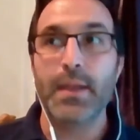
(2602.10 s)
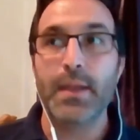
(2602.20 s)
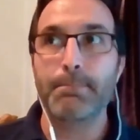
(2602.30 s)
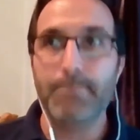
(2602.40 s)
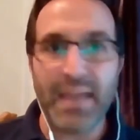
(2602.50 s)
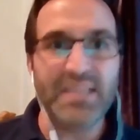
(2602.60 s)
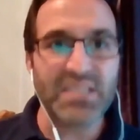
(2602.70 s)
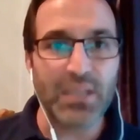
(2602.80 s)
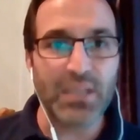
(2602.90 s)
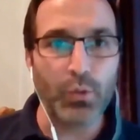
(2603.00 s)
may
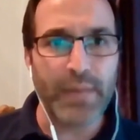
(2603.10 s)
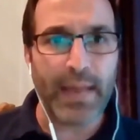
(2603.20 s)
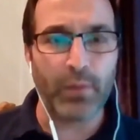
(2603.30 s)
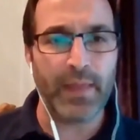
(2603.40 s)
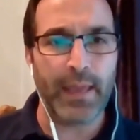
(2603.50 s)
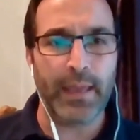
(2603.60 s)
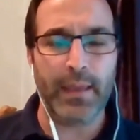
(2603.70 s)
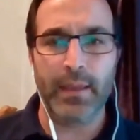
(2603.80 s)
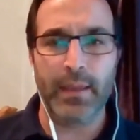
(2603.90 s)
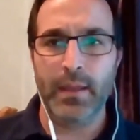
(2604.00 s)
slow down their
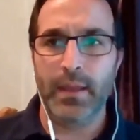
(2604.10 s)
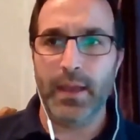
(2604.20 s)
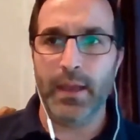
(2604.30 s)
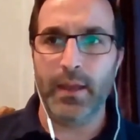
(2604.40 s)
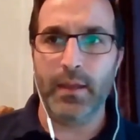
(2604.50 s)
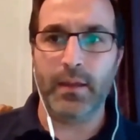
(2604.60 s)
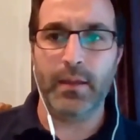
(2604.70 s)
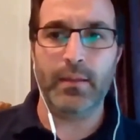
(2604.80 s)
uh,